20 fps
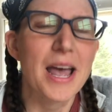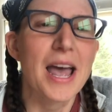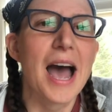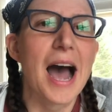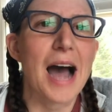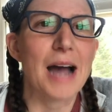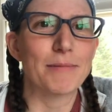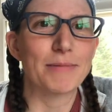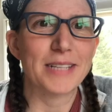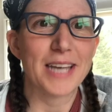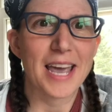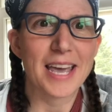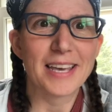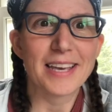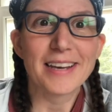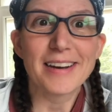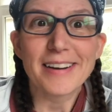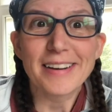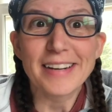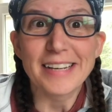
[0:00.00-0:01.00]
I'm
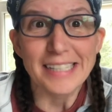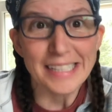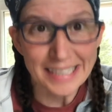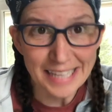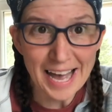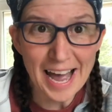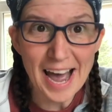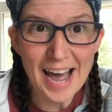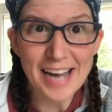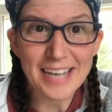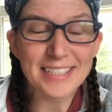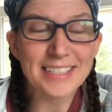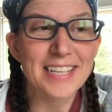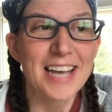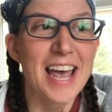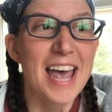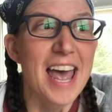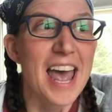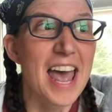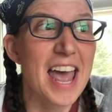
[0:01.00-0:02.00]
taking a class,
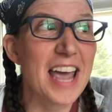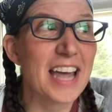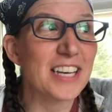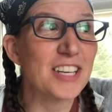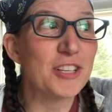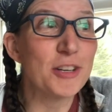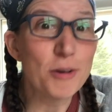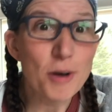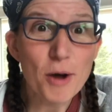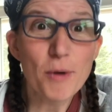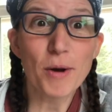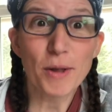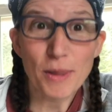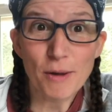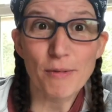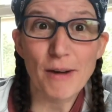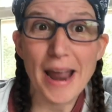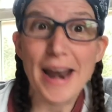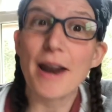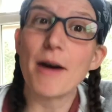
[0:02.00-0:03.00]
and do you know
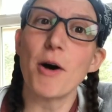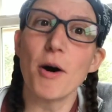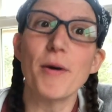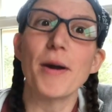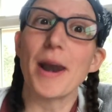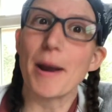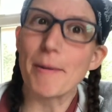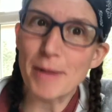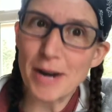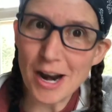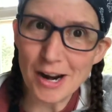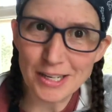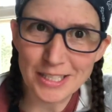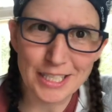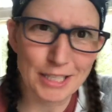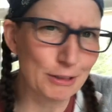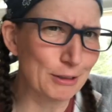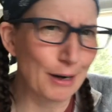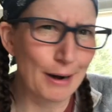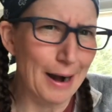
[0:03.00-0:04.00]
what and I'm an art
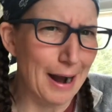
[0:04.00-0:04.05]
teacher,